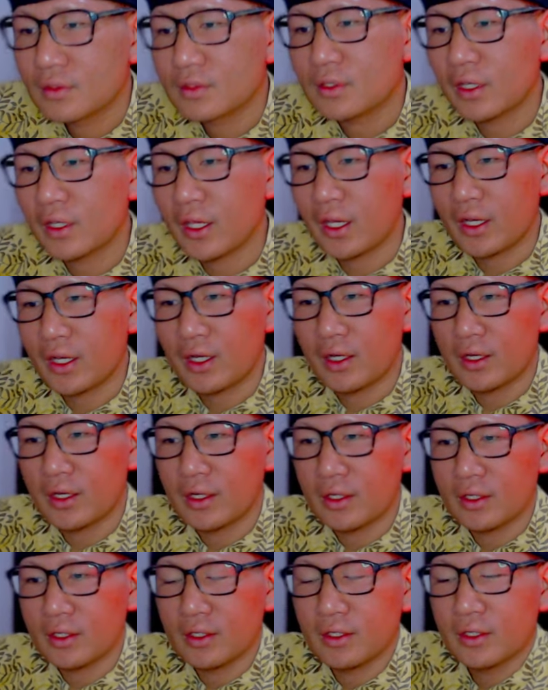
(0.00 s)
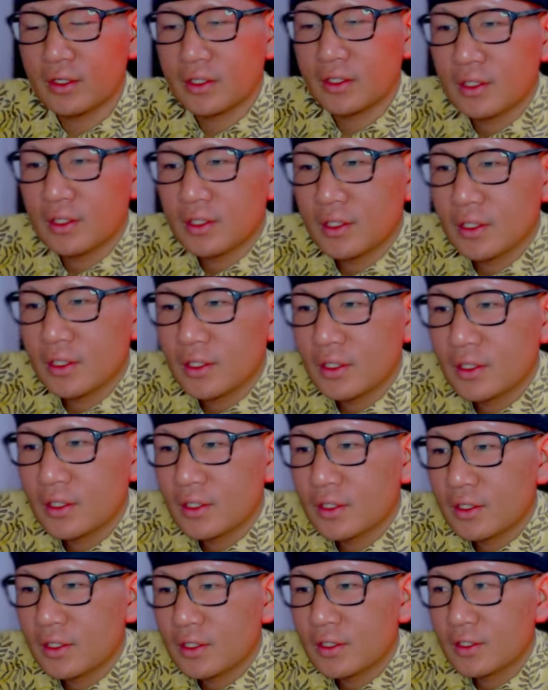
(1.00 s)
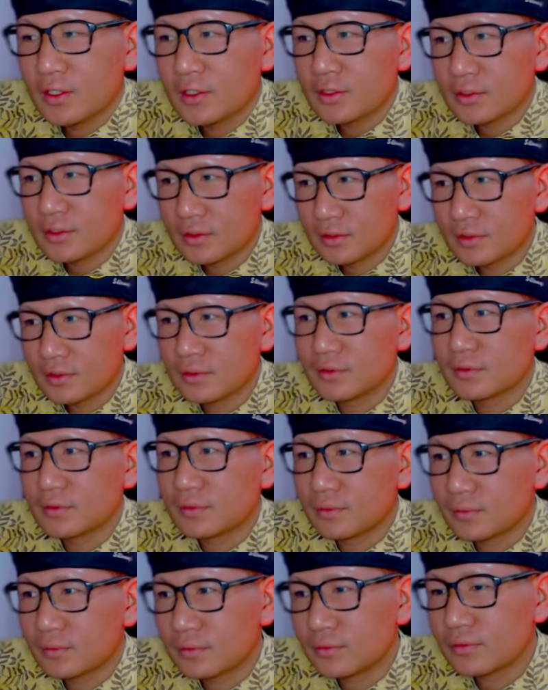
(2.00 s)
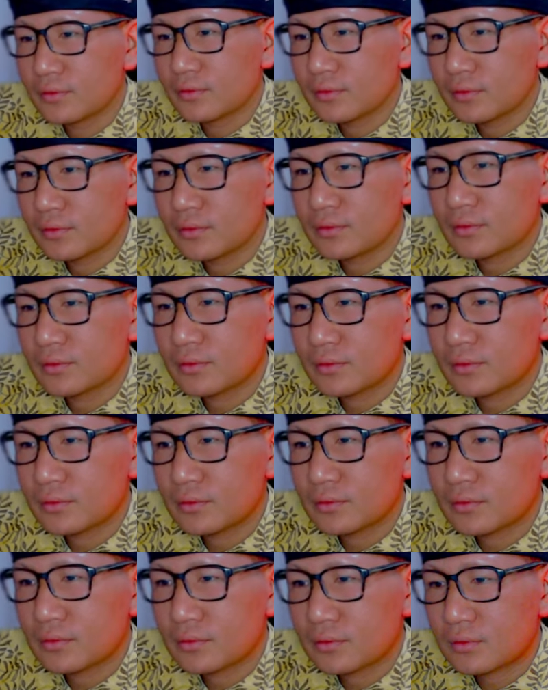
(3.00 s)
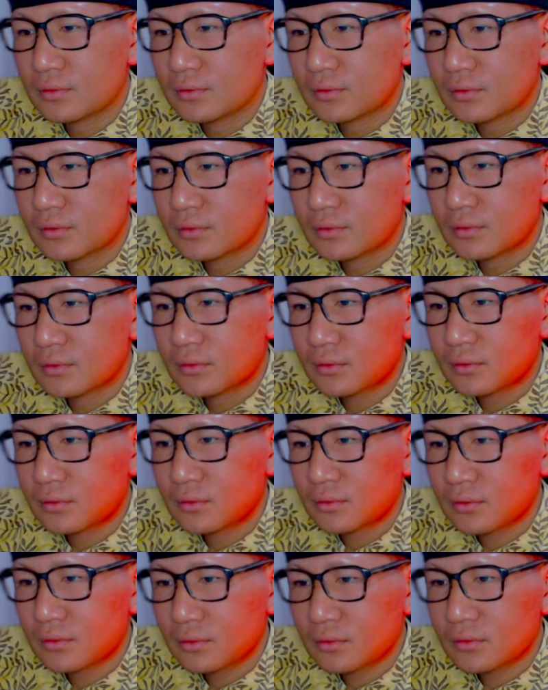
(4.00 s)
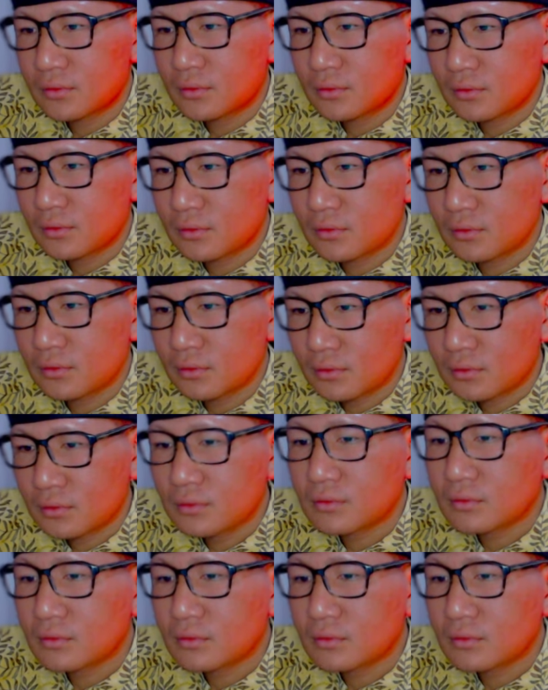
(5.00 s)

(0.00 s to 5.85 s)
(not speaking)